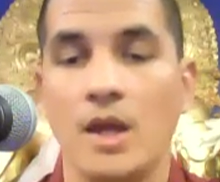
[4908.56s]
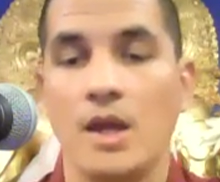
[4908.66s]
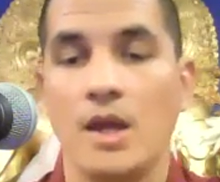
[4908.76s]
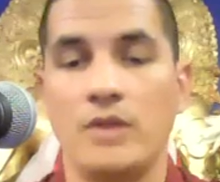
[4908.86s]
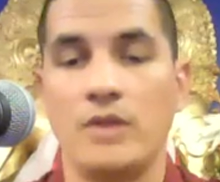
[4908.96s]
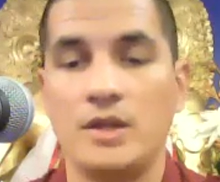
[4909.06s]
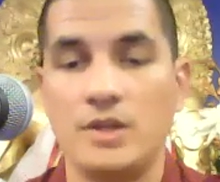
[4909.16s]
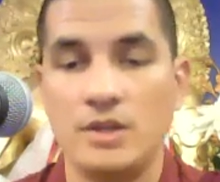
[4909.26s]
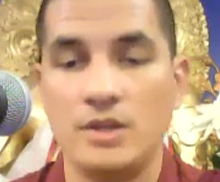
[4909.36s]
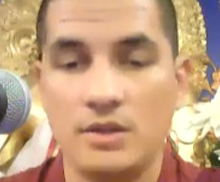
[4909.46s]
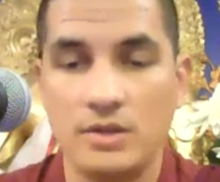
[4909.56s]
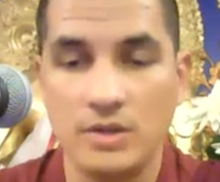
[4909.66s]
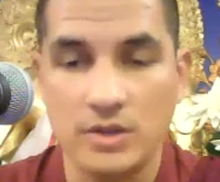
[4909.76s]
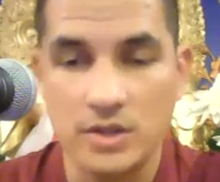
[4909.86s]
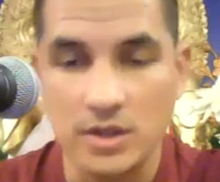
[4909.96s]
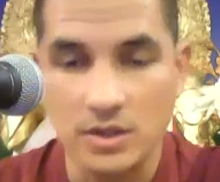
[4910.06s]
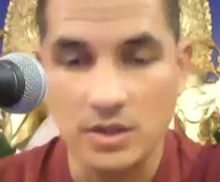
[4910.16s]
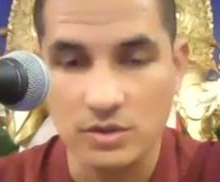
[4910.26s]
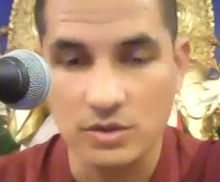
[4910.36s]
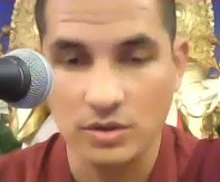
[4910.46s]
Then the king
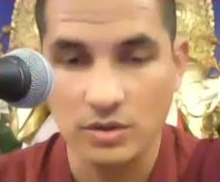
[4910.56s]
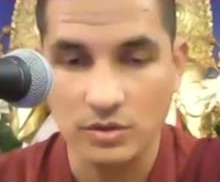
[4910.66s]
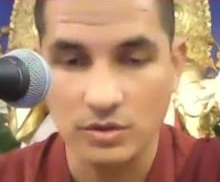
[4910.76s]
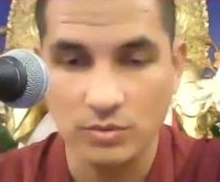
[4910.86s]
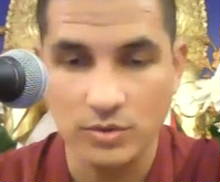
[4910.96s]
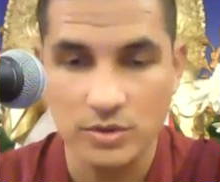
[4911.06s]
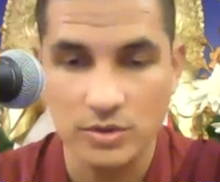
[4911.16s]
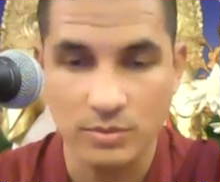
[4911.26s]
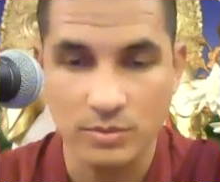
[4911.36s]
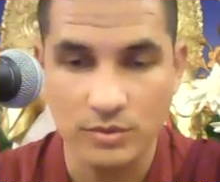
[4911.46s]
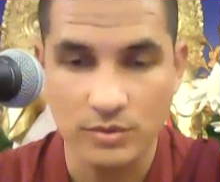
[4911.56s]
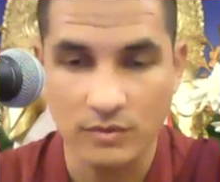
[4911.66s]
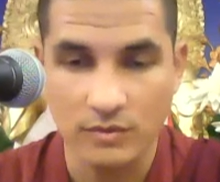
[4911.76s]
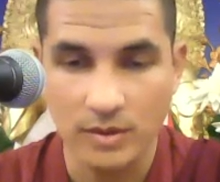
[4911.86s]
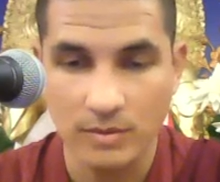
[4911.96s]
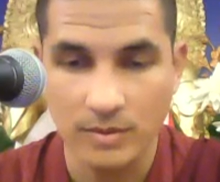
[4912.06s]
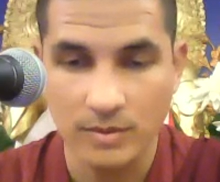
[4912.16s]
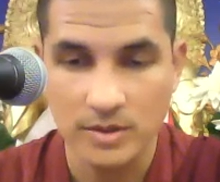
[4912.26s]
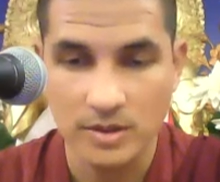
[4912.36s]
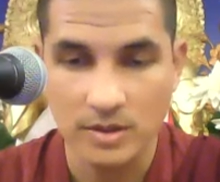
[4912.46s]
saw the two princes approaching far
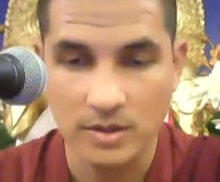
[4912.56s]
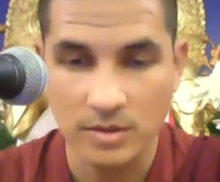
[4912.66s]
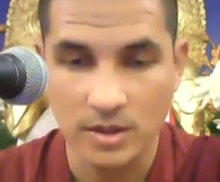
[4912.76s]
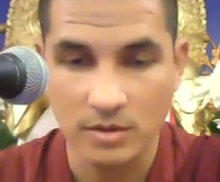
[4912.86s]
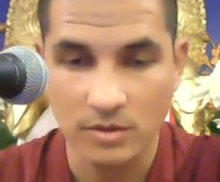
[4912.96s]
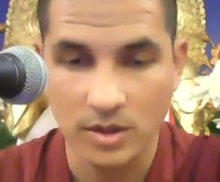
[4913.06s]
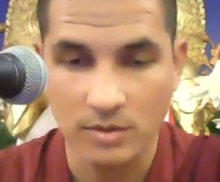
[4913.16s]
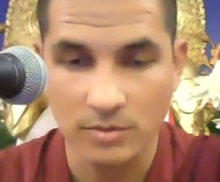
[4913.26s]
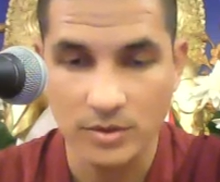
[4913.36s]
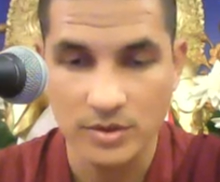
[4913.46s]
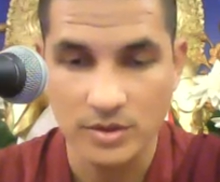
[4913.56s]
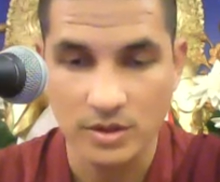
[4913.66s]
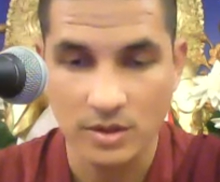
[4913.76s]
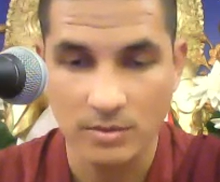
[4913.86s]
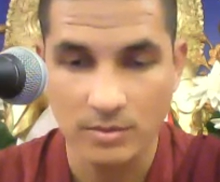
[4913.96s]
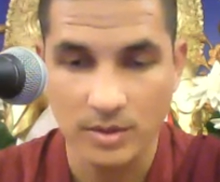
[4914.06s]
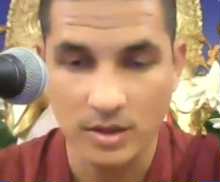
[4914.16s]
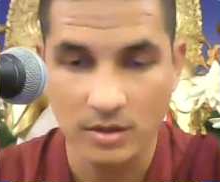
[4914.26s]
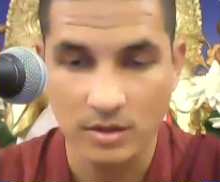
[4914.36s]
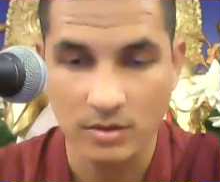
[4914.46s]
upon seeing the king cried, the princes are coming, but
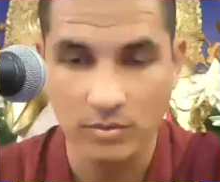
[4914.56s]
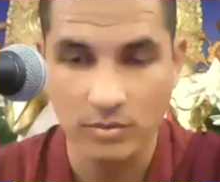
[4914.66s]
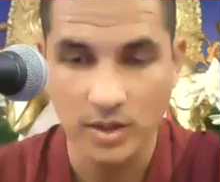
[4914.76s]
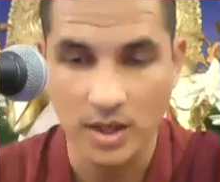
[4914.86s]
not all three.